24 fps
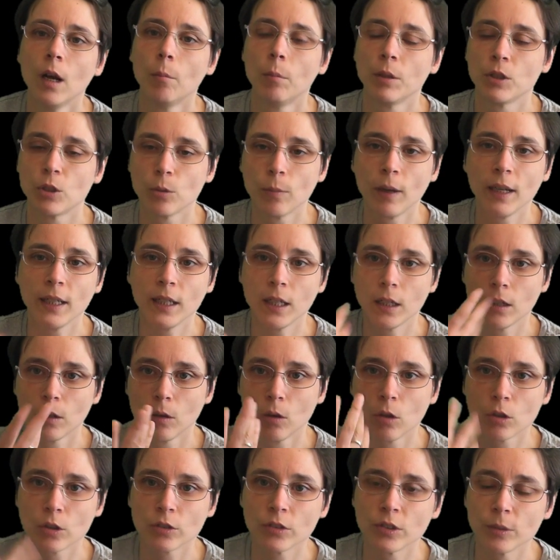but you might get a
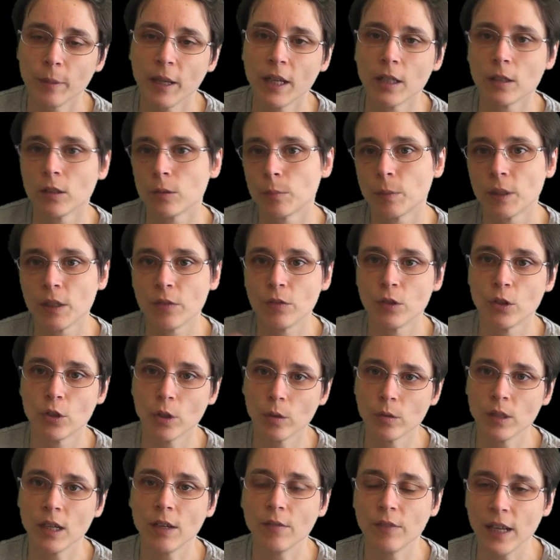lot of spells. But if you
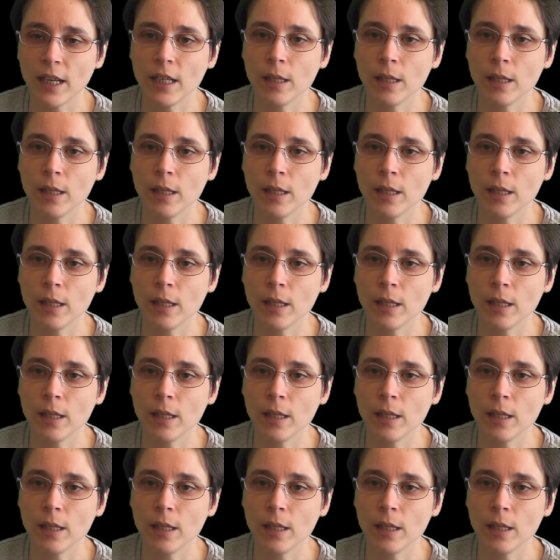don't have